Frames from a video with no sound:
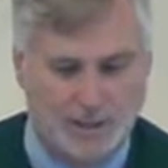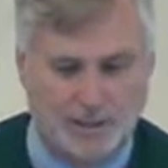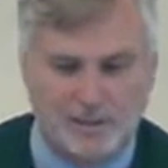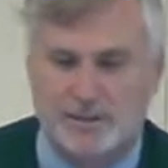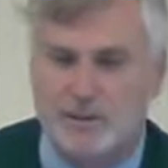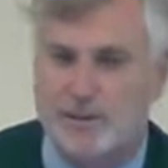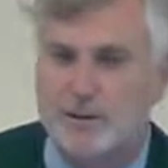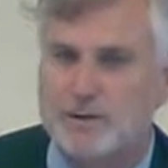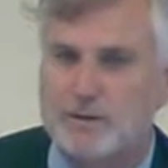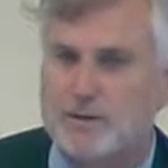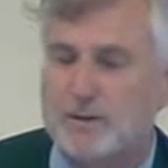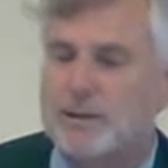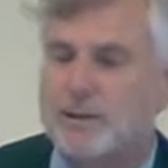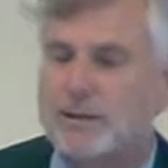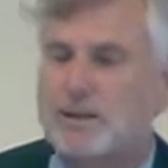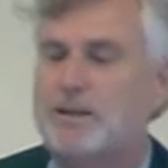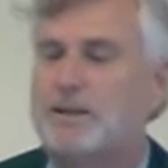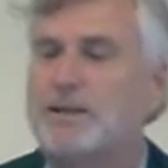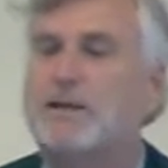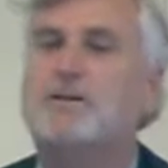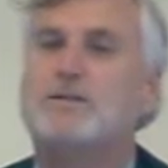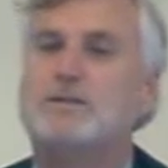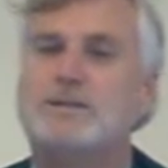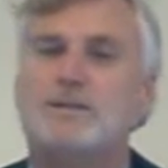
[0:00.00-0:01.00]
So the
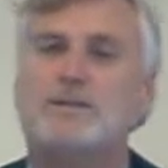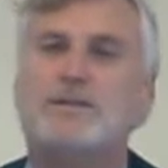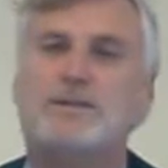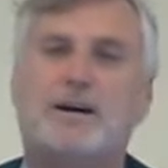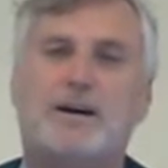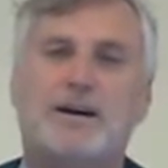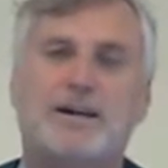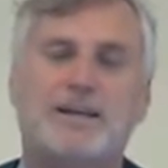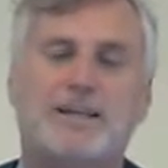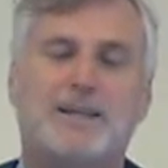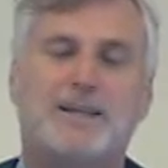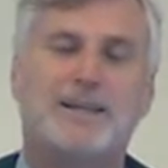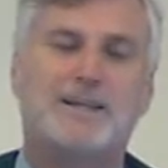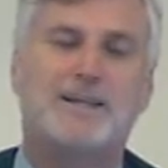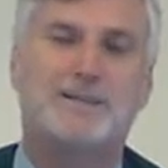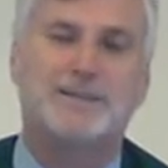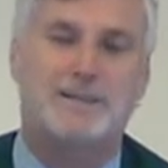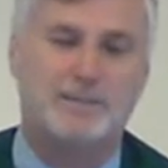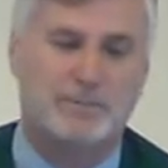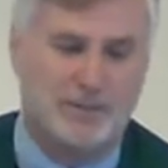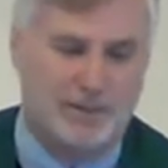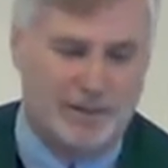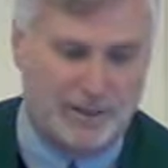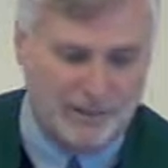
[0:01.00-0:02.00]
closer I get
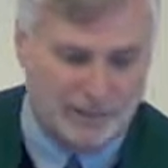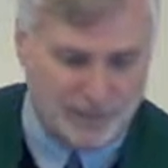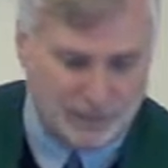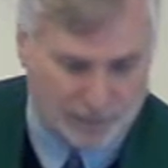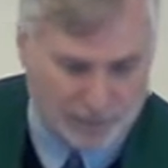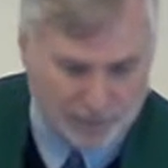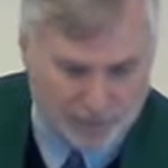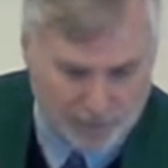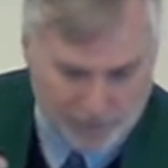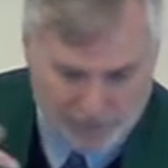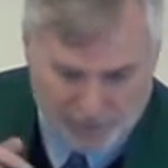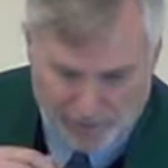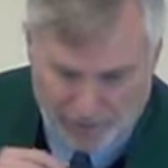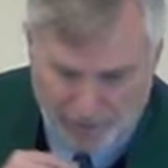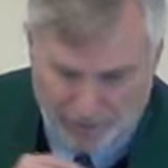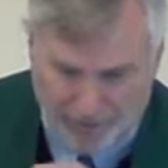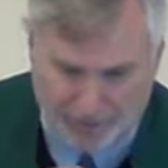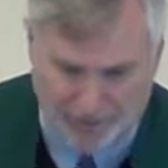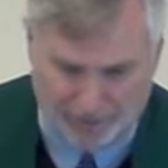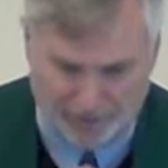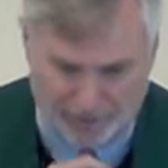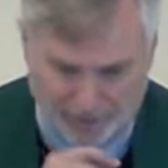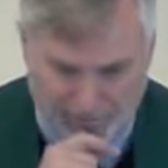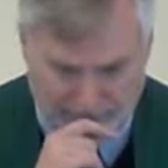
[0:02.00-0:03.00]
to my first
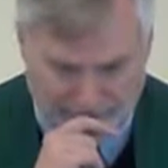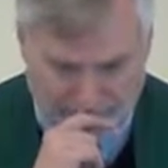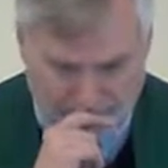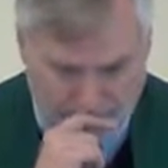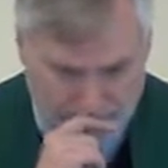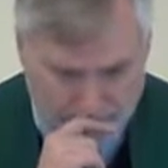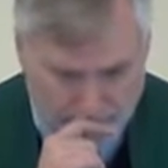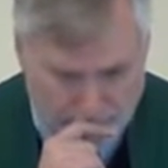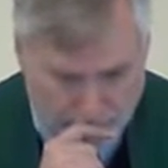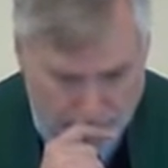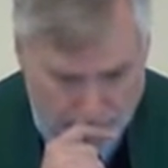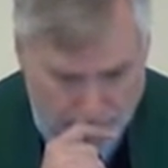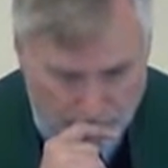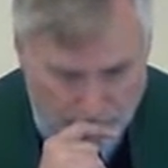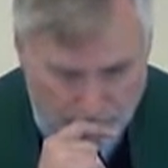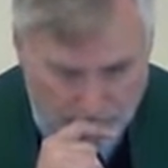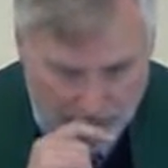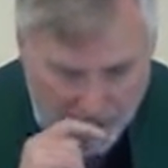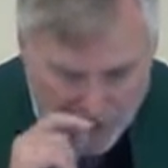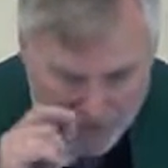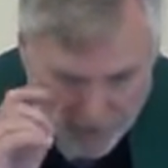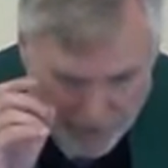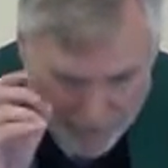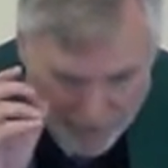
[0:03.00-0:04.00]
class,
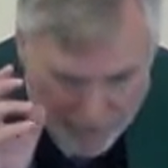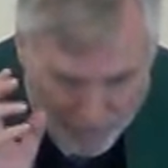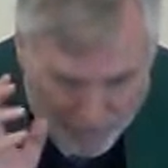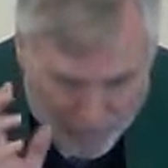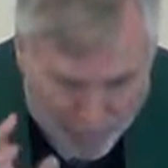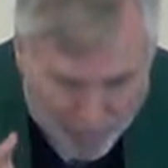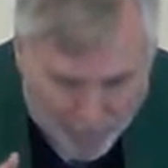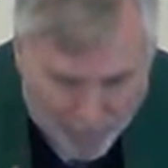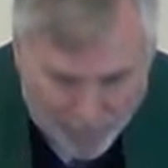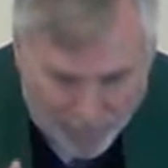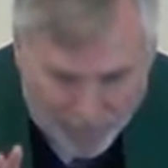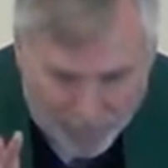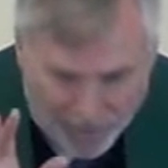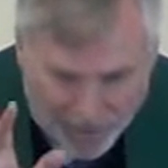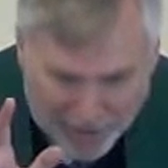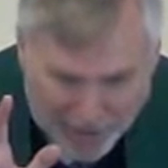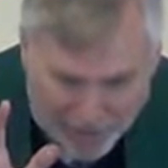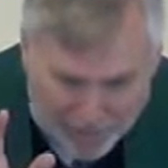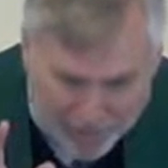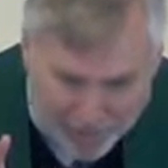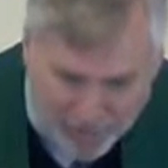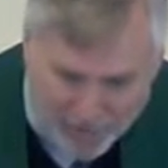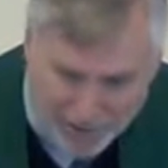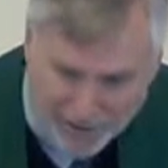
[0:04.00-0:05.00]
the more
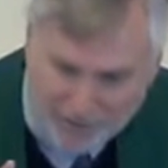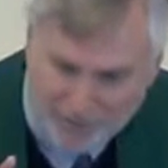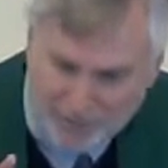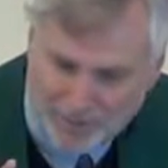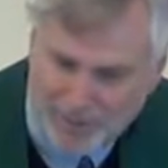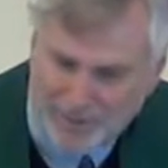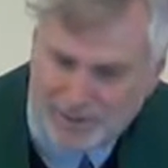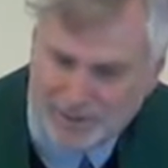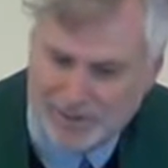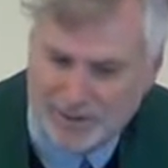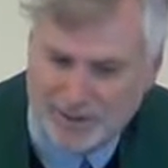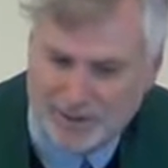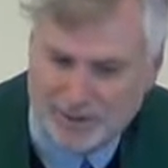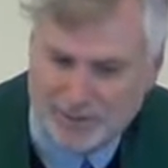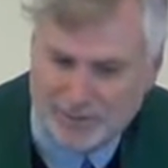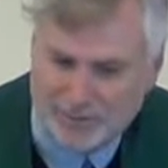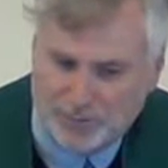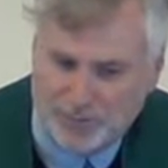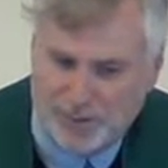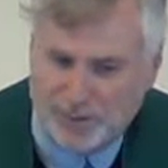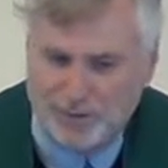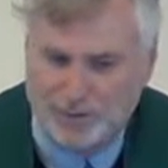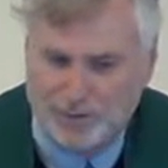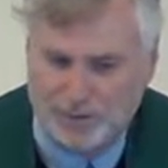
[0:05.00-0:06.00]
I find myself
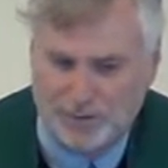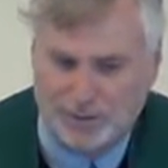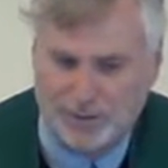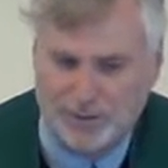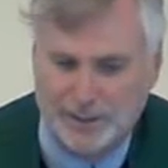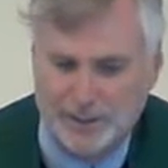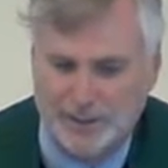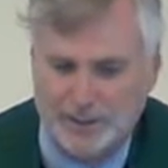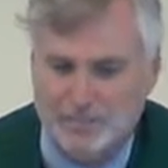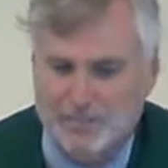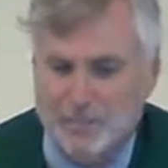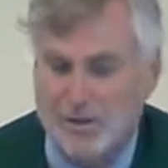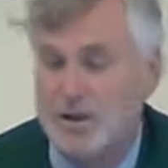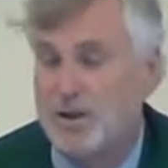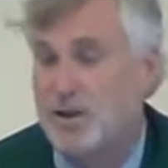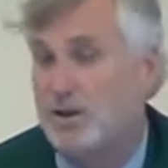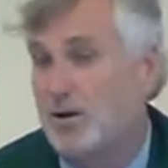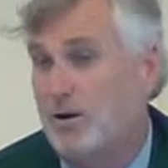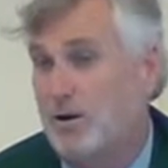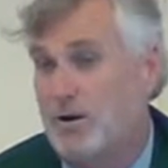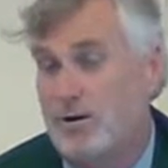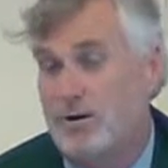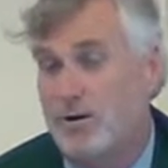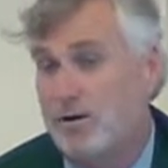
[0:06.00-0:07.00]
recalling
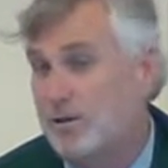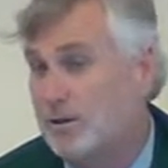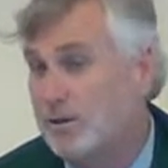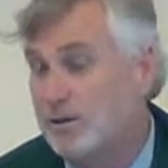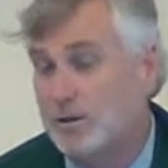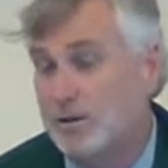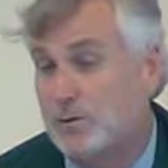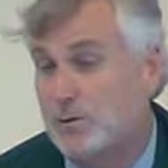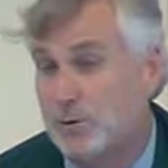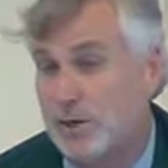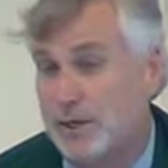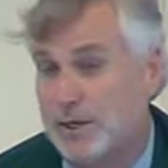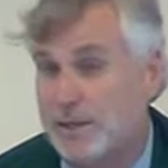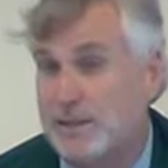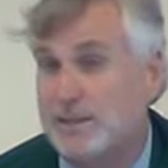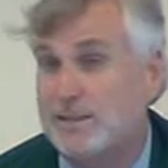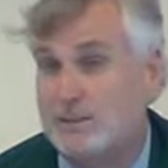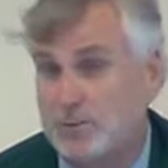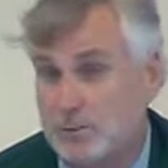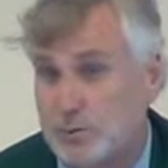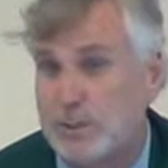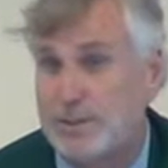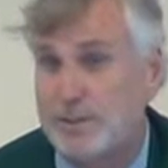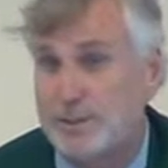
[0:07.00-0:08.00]
all of the
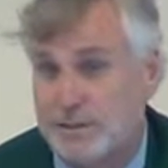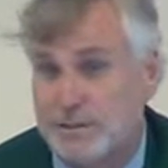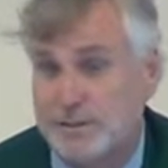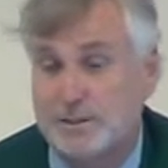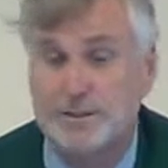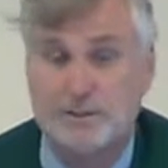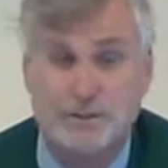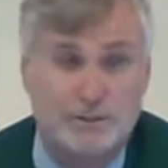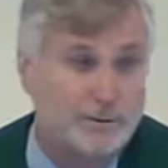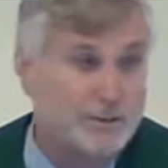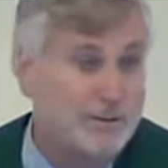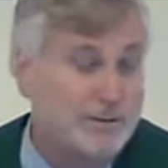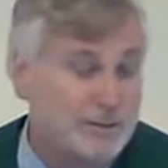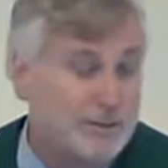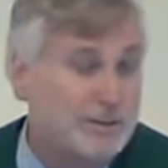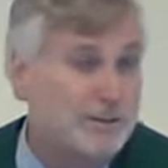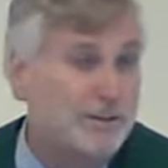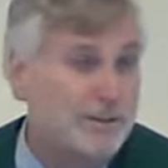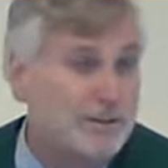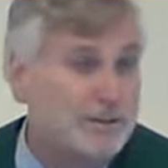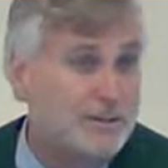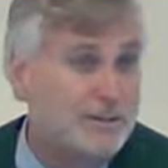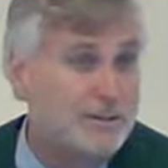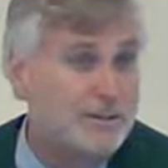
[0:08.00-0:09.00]
ways we students
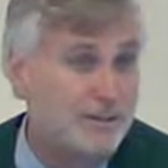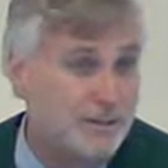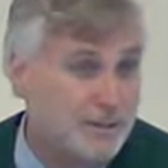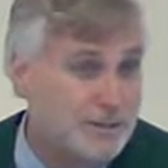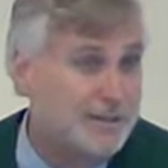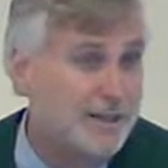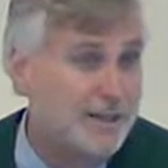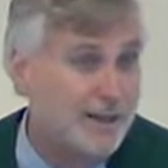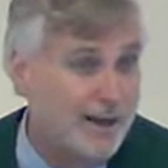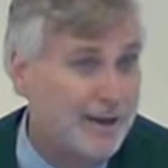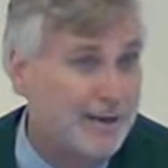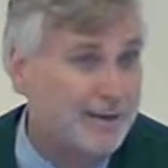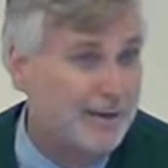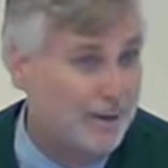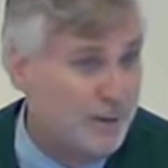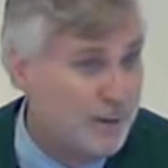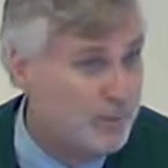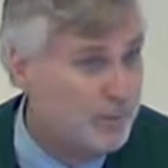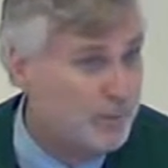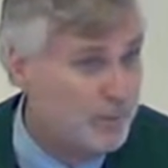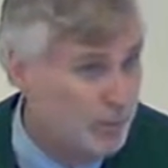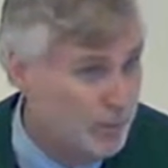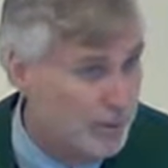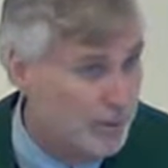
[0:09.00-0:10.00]
used to attack
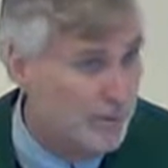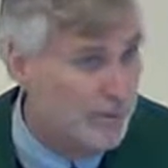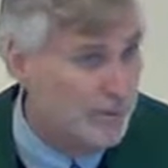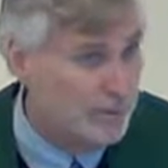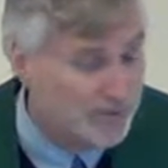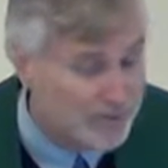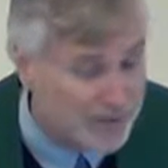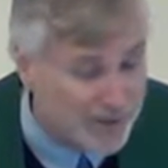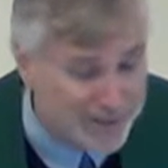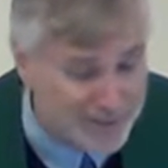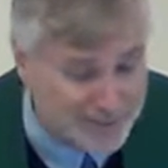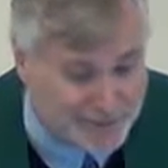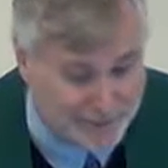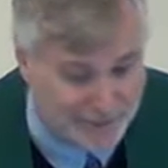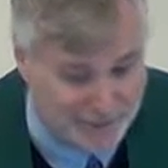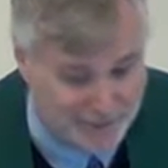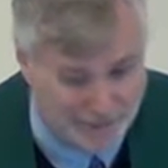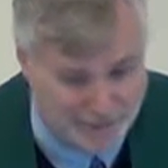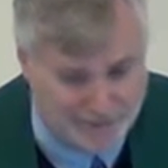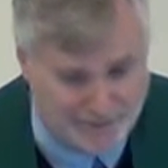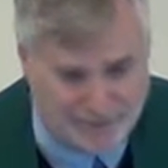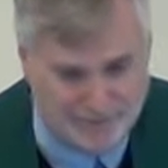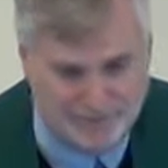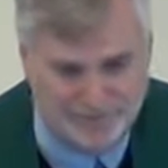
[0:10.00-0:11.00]
our poor
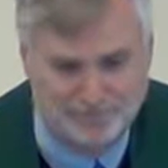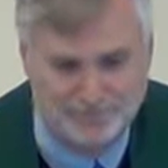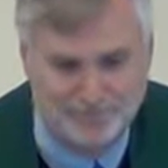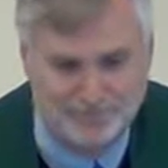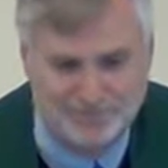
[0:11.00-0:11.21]
professors.